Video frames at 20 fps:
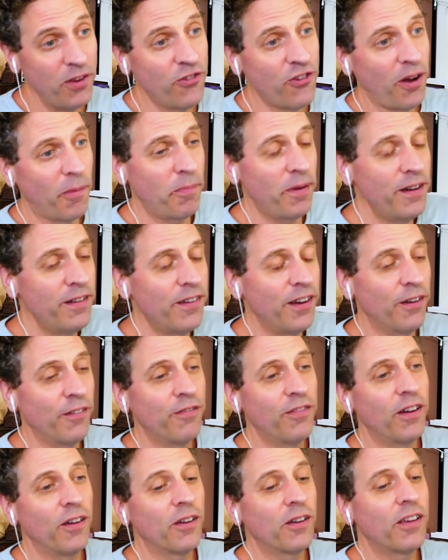jump in here,
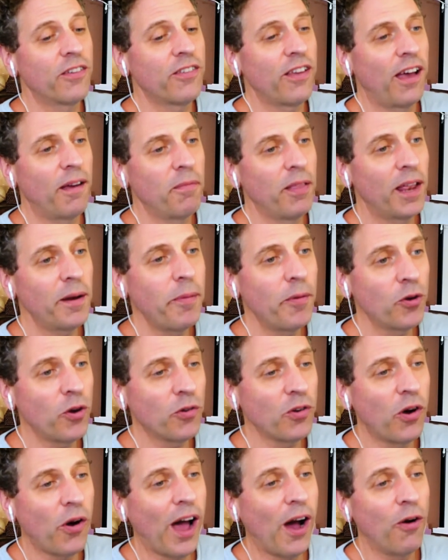Phil, because a lot of people don't
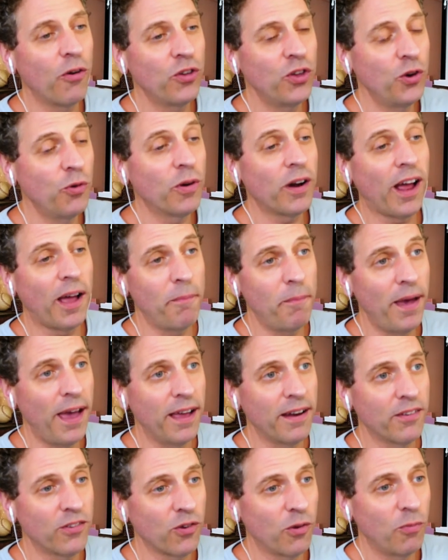know how you and I
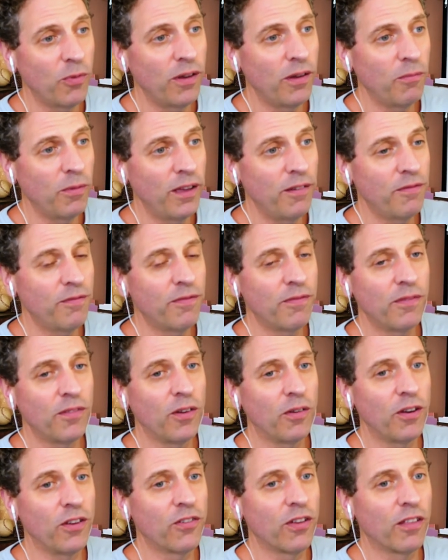met. So we've
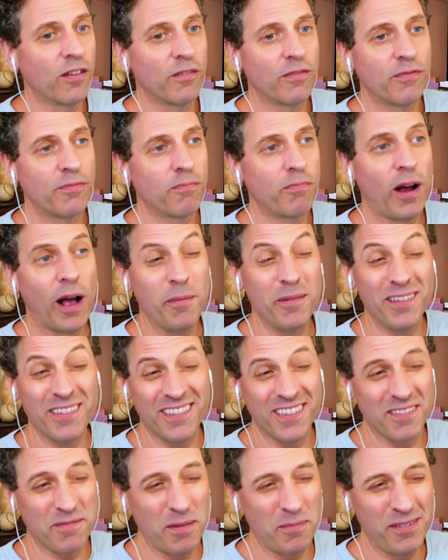known each other probably
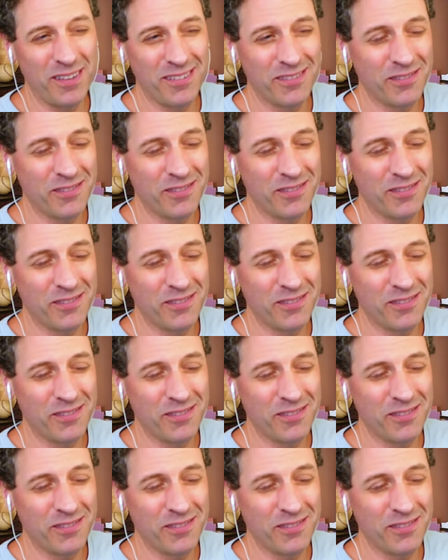since maybe